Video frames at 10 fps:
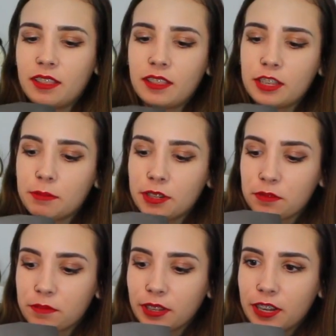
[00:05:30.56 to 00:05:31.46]
This one
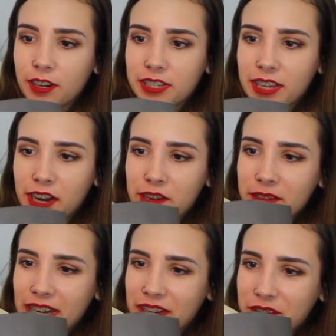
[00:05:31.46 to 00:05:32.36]
is really hard to get
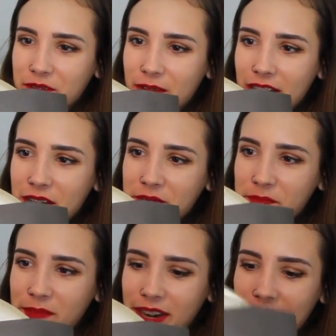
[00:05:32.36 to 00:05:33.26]
out. I don't know why,
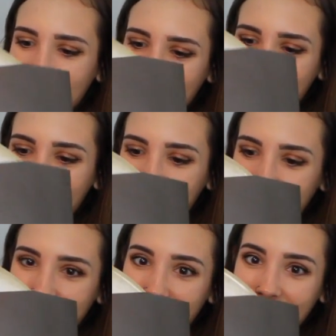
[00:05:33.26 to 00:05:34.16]
but
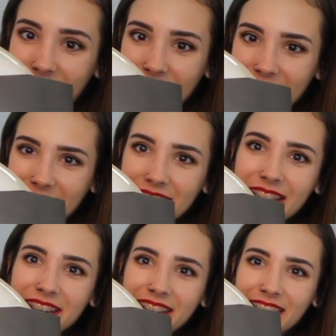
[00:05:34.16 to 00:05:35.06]
it's
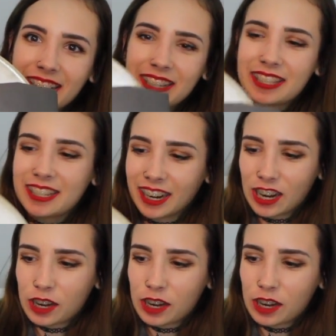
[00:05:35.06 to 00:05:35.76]
literally like stuck.